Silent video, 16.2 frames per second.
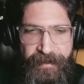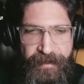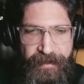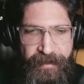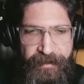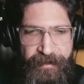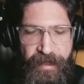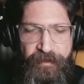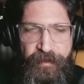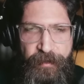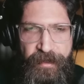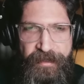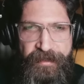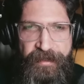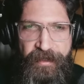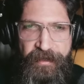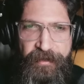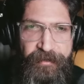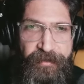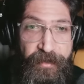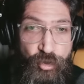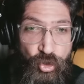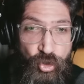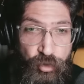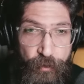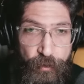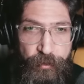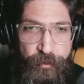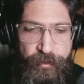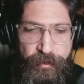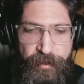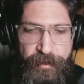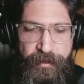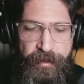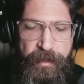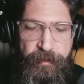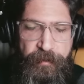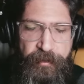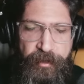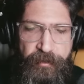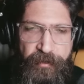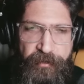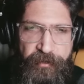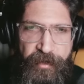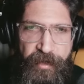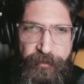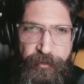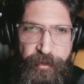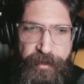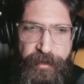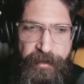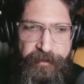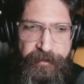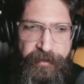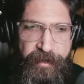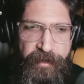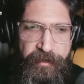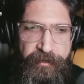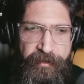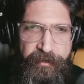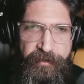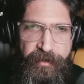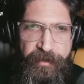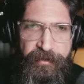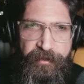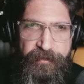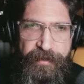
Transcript: and everybody can see through the hypocrisy of the United States. He's not